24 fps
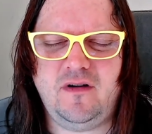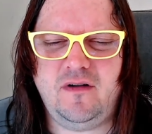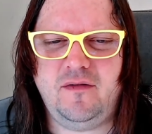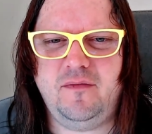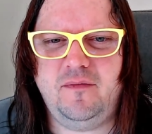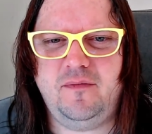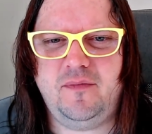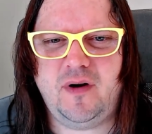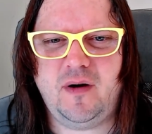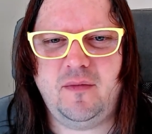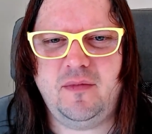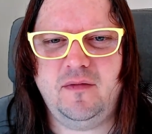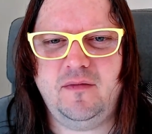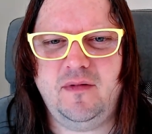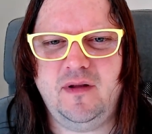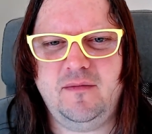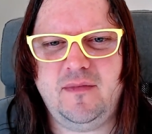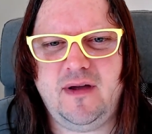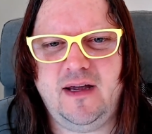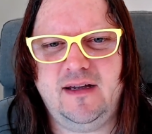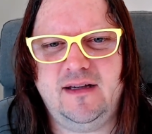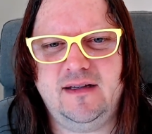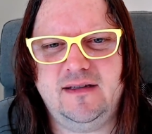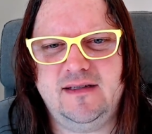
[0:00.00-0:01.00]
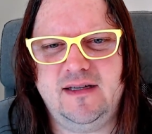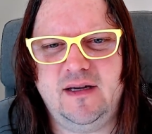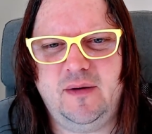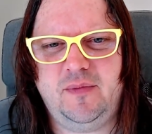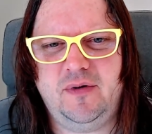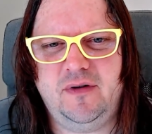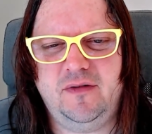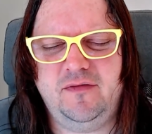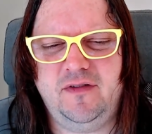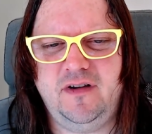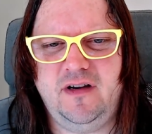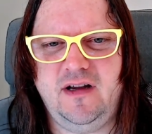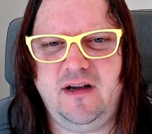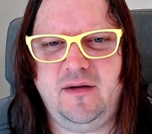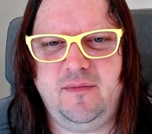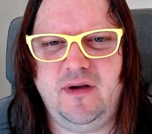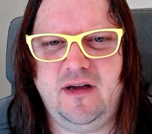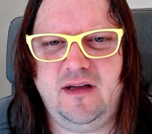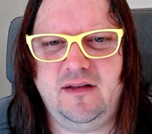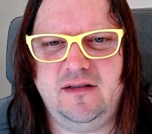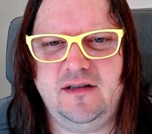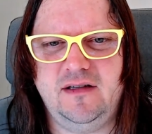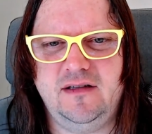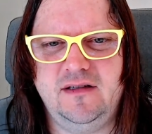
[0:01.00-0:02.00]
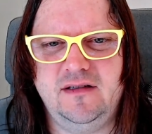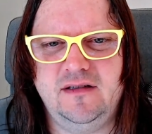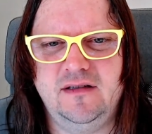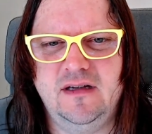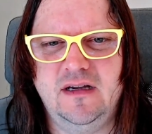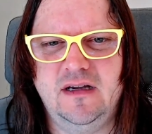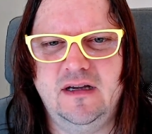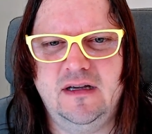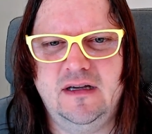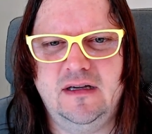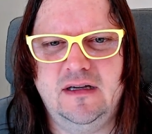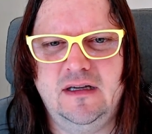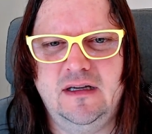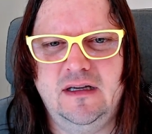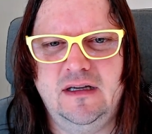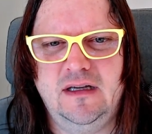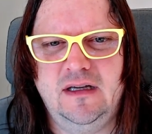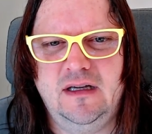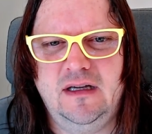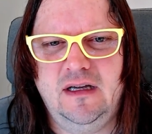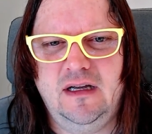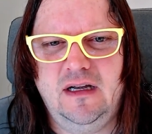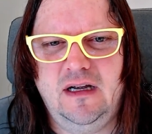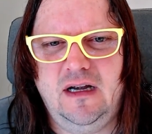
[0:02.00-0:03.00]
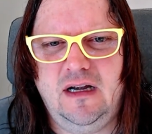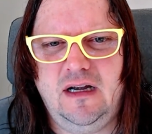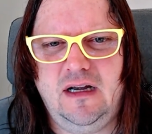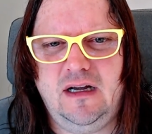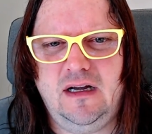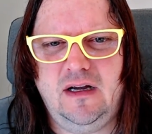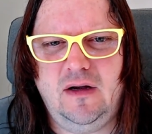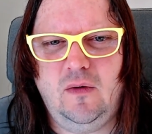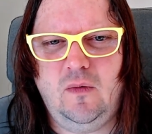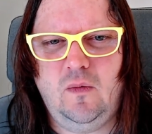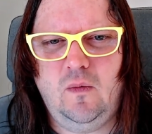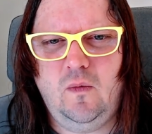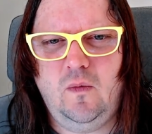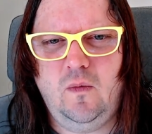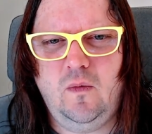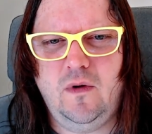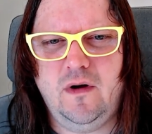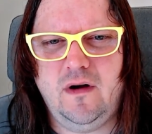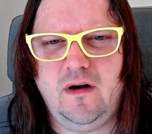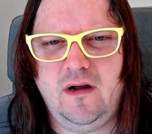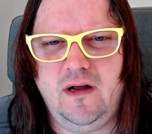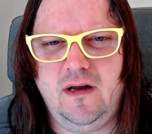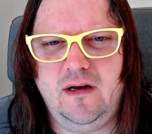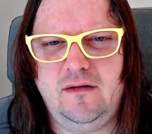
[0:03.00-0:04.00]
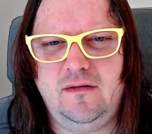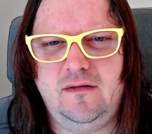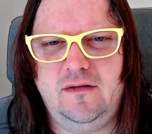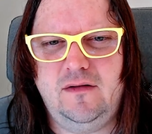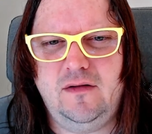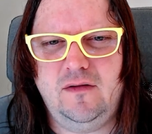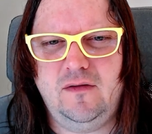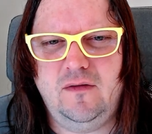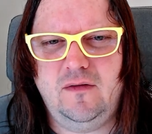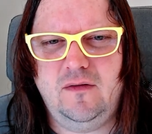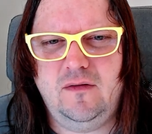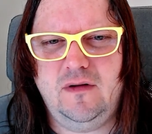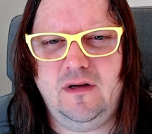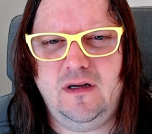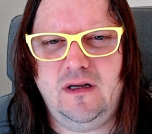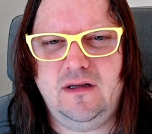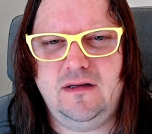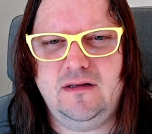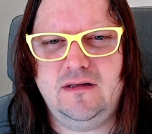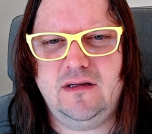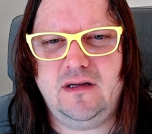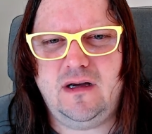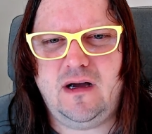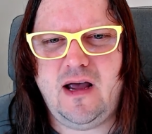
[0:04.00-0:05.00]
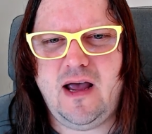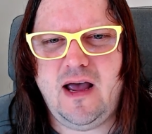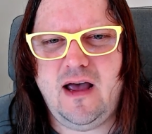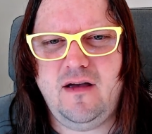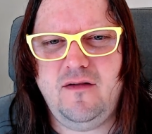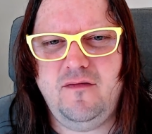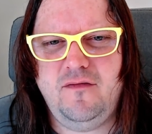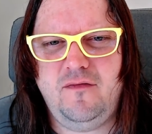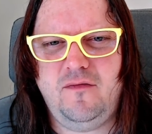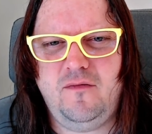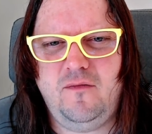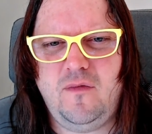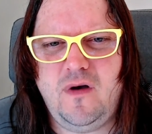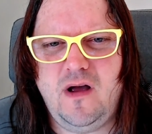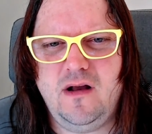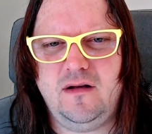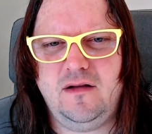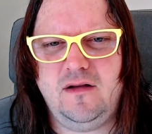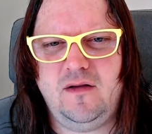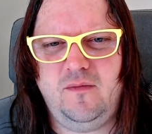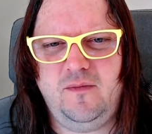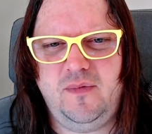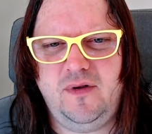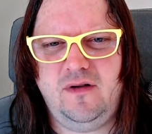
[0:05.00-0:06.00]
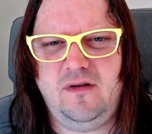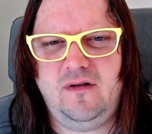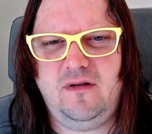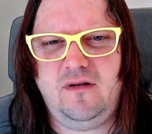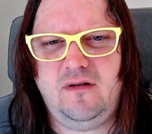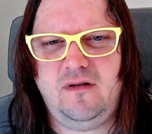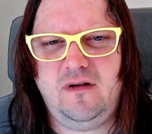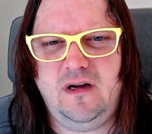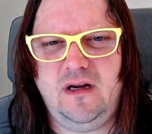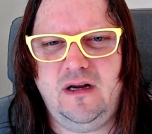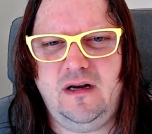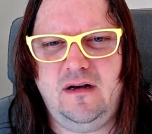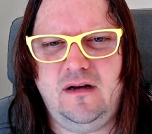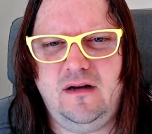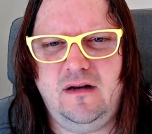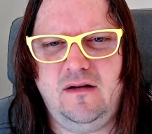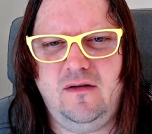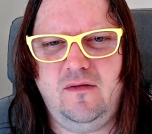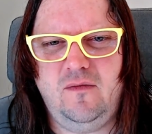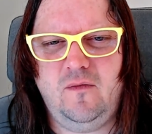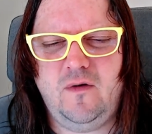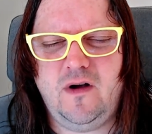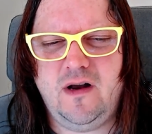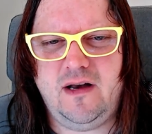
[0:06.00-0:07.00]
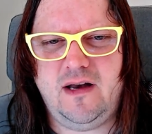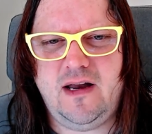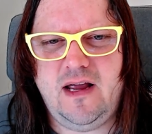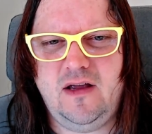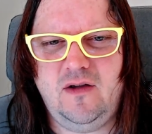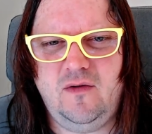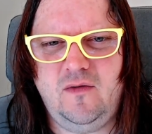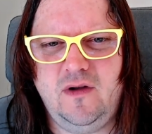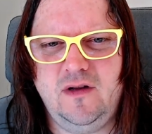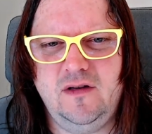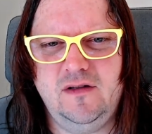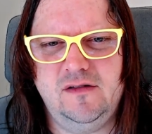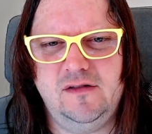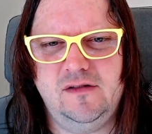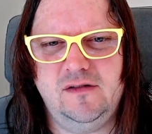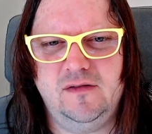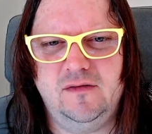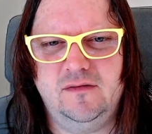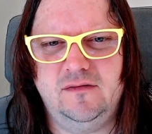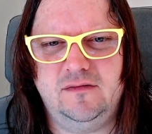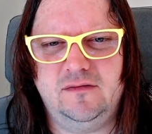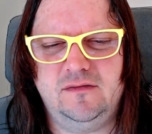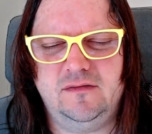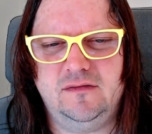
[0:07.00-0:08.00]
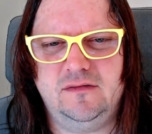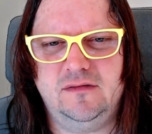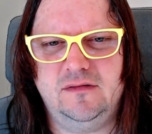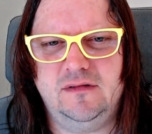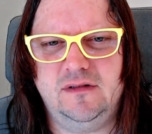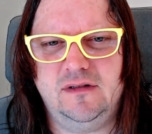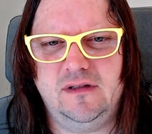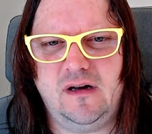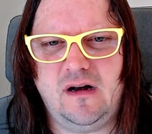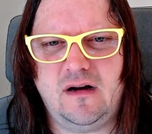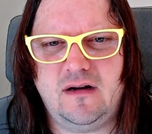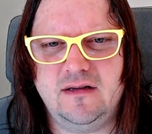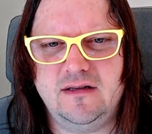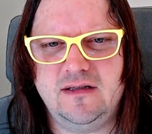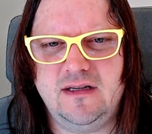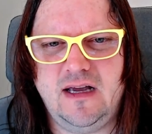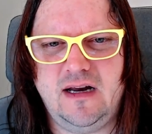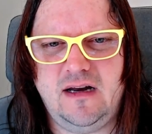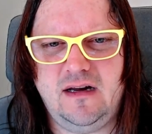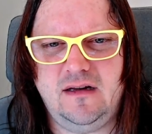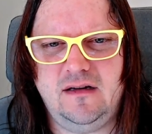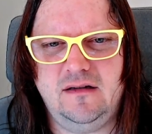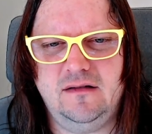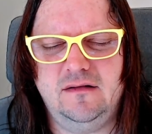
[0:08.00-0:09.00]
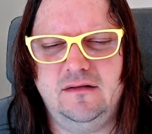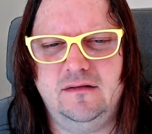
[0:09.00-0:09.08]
I'll probably make a separate video about this. What I do is I have one computer in one language. I set it.